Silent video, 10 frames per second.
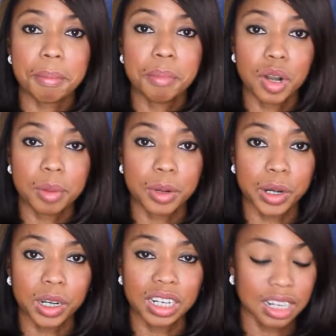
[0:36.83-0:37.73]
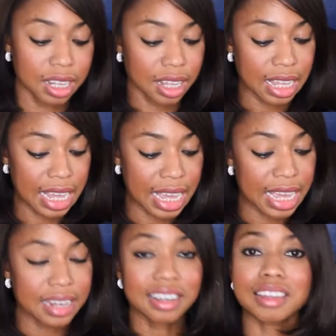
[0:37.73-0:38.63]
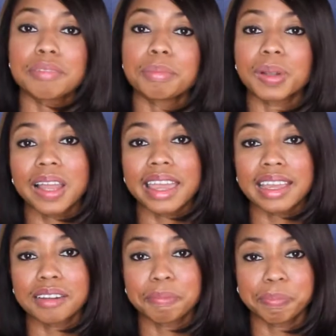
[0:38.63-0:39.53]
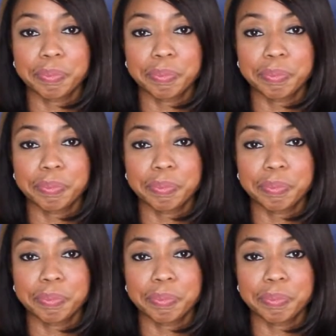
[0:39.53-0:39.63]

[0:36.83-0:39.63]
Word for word: murmur and complain.